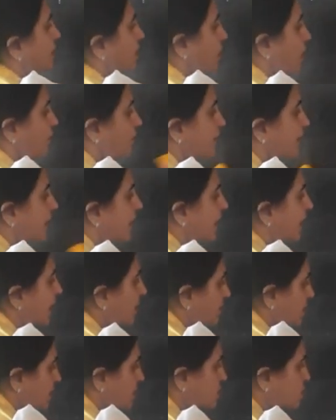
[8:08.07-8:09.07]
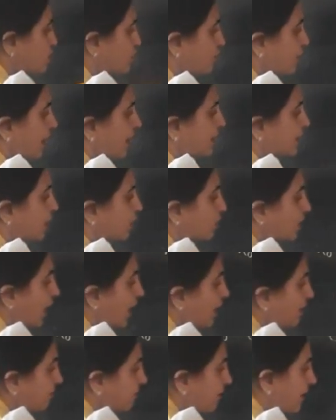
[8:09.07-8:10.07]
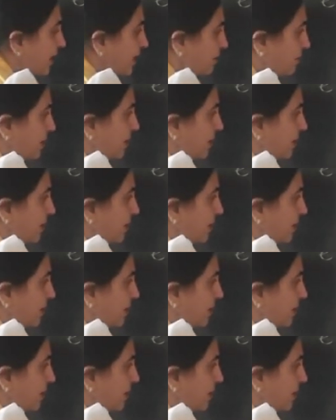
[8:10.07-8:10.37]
our aim is to find out alpha and